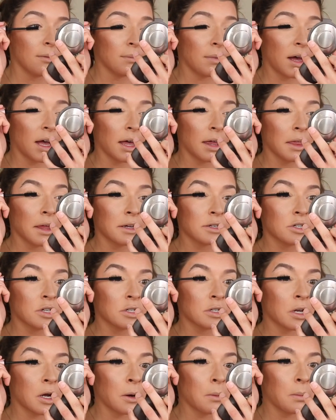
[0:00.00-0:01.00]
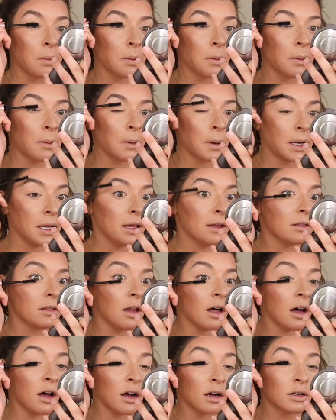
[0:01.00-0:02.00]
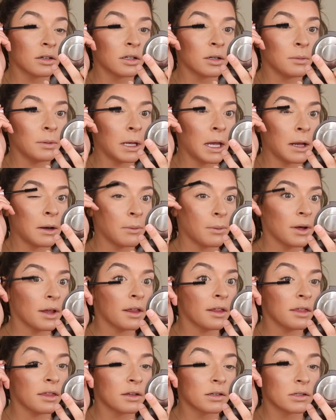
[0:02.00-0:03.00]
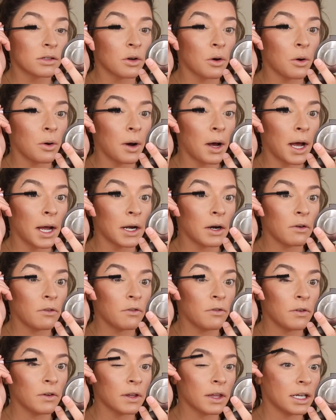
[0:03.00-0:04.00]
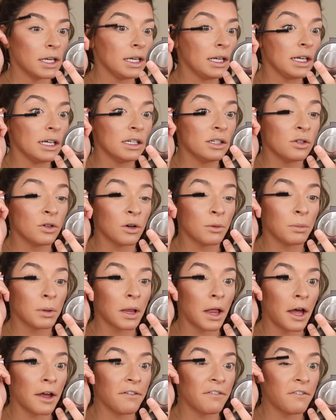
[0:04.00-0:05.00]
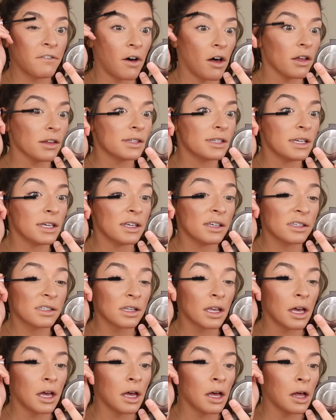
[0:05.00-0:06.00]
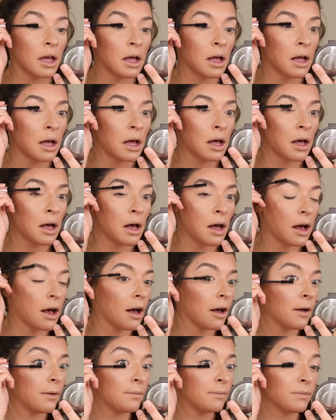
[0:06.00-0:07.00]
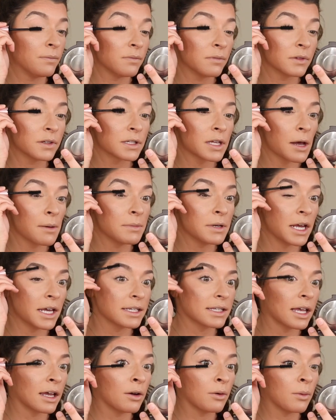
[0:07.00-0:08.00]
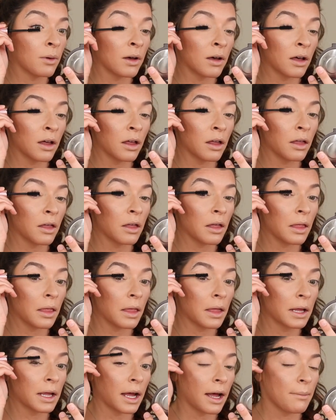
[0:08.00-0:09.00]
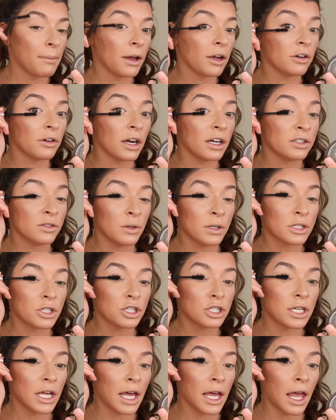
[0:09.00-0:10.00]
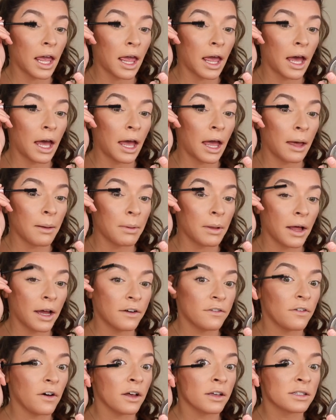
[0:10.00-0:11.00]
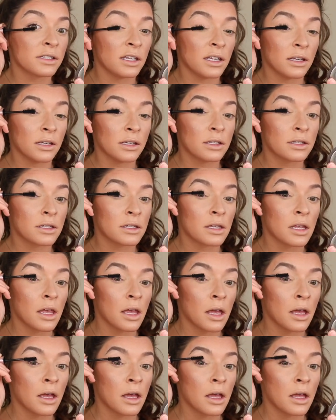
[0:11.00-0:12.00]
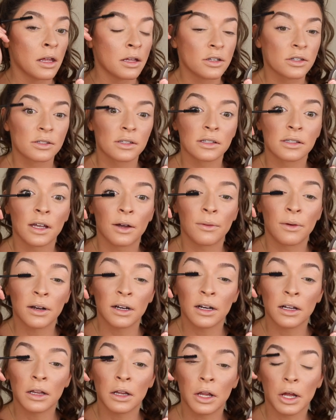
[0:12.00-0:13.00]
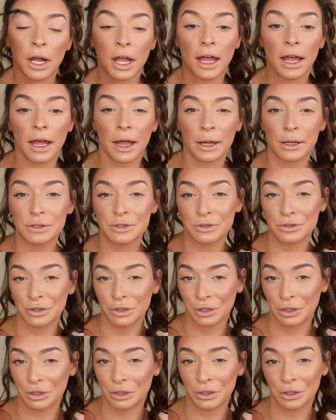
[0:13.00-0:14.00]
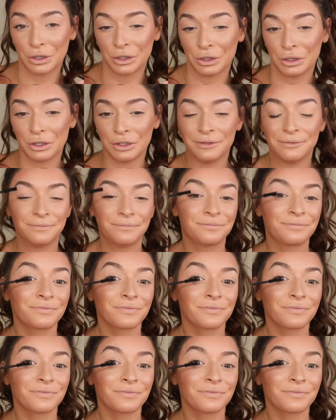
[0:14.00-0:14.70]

My eyelashes are pretty long to begin with, so I don't feel the need to apply falsies. Um, some days I will, like on my graduation day, I applied falsies just because I wanted to look extra good.